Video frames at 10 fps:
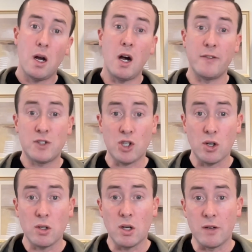of
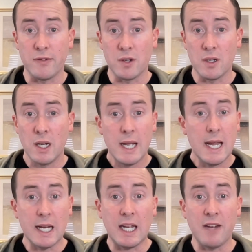turnover
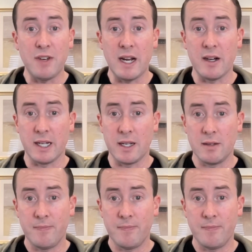in a given area.